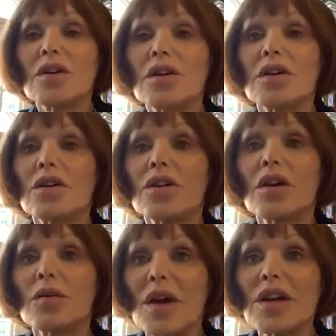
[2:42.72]
on
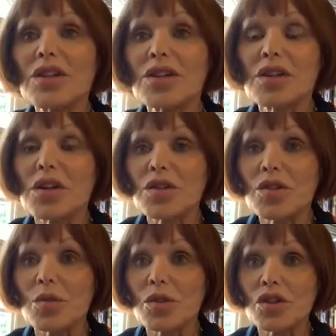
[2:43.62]
a writing
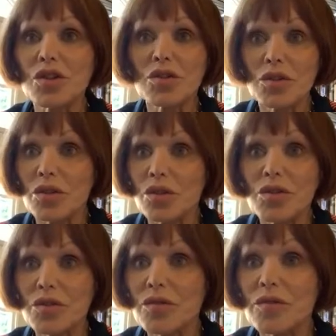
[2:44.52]
task, which took
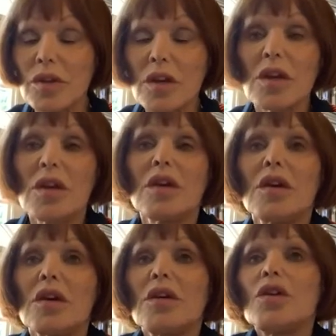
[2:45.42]
sort of
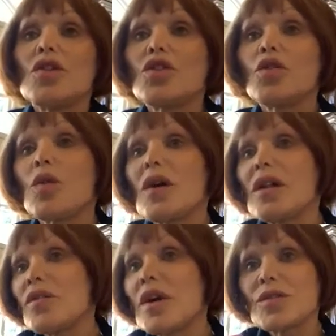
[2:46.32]

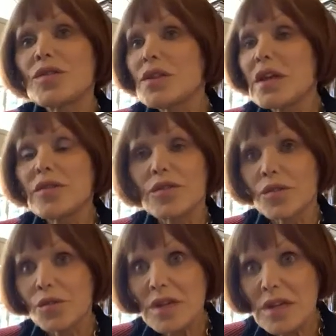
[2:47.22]
12 hours a day for
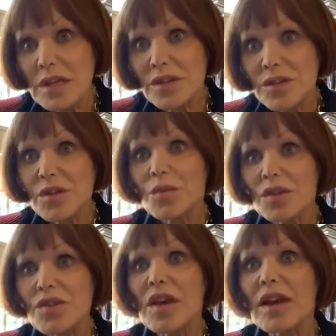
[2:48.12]
3 years
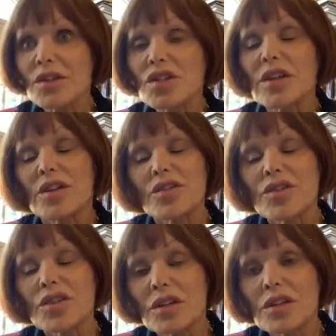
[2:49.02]
once I actually got
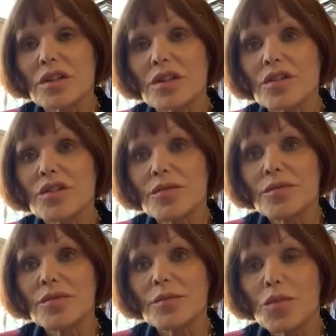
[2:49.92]
started
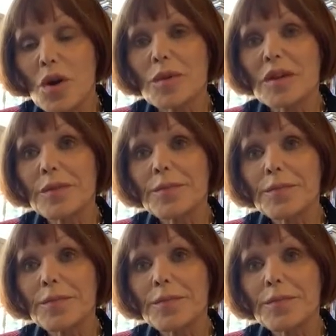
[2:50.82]
properly.